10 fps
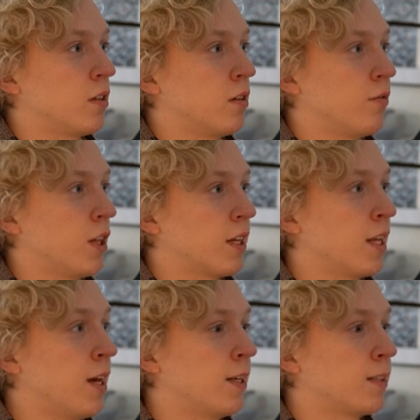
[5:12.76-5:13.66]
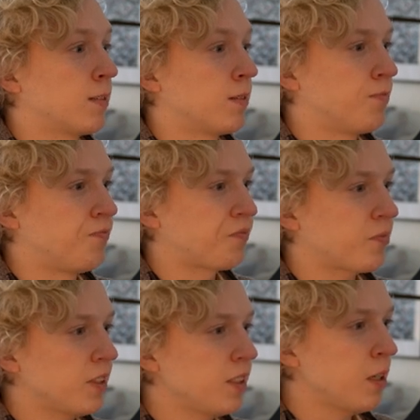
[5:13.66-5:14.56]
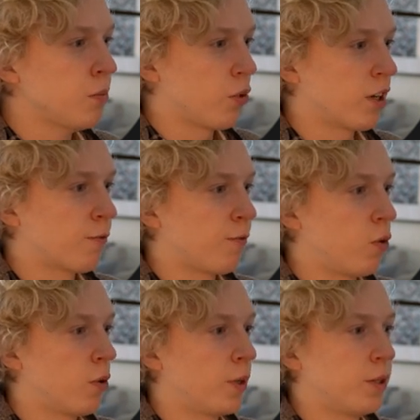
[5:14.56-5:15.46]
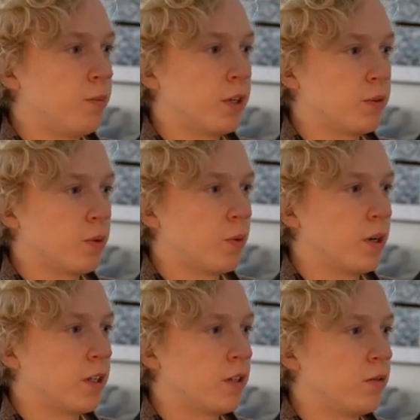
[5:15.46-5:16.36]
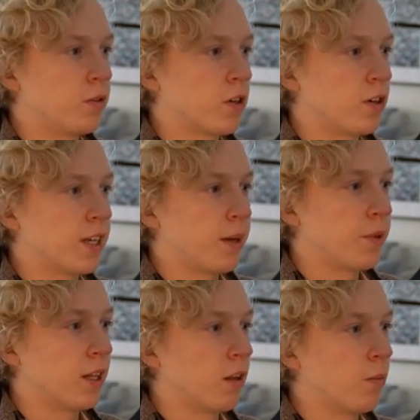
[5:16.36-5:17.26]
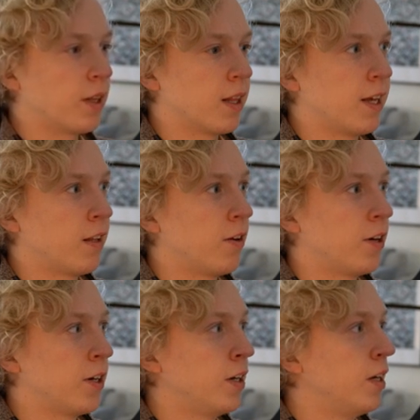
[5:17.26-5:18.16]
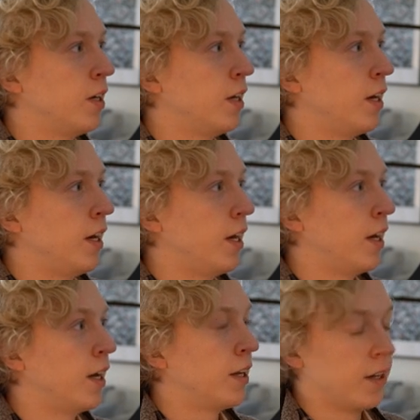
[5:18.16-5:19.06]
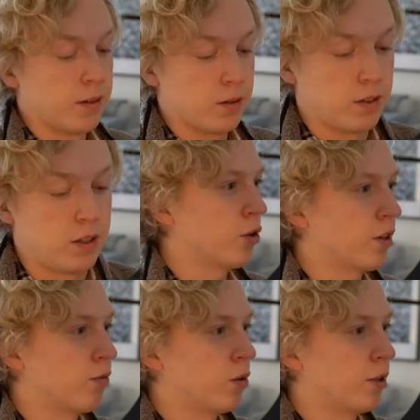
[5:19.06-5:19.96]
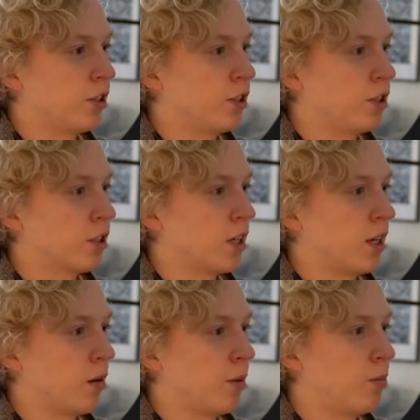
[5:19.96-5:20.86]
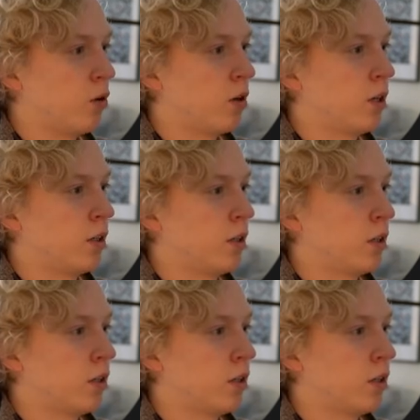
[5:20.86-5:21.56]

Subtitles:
Something like that. Bring it forward because we wanted to start typing a little bit later. And bring it forward just a little bit more.